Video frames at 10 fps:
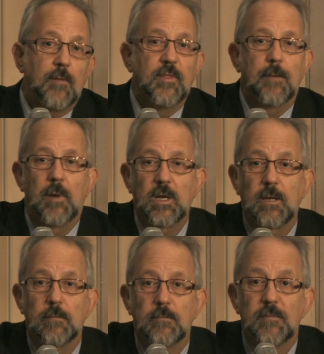some of that
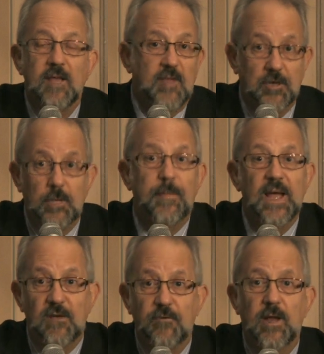money. That's actually
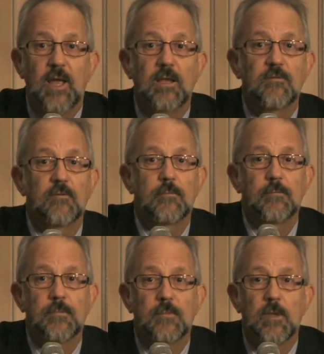bad for Keynes.
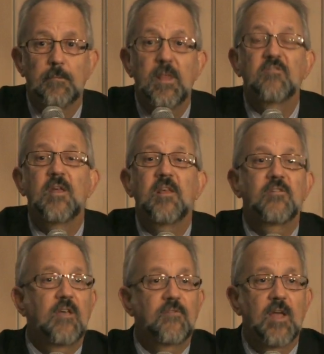But let's say they
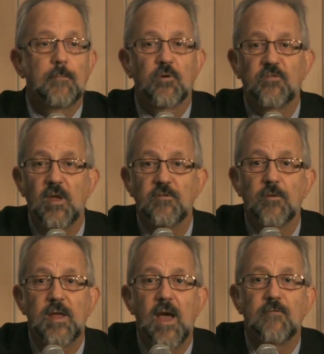save 10%.
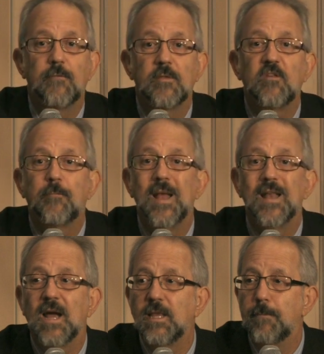So they
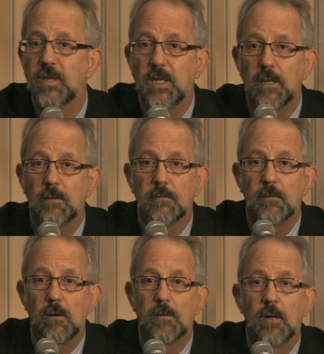spend $90 million
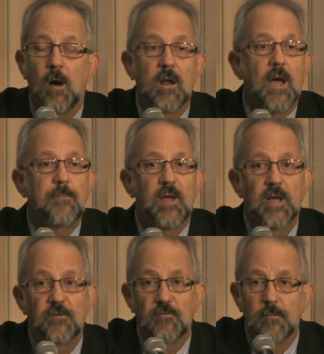on
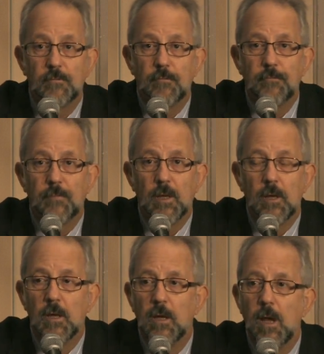iPads.
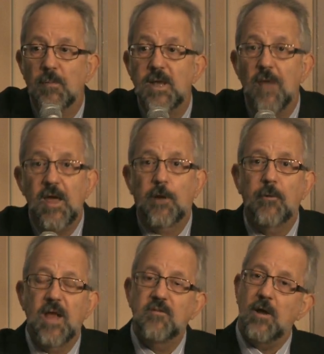But now that
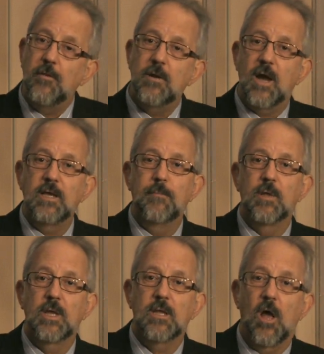creates another $90
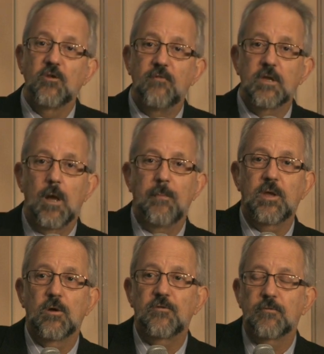million of income
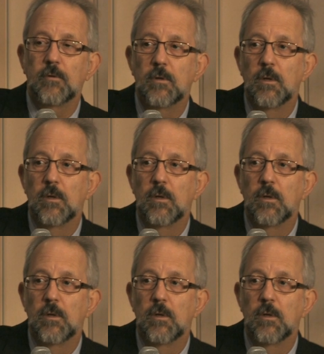because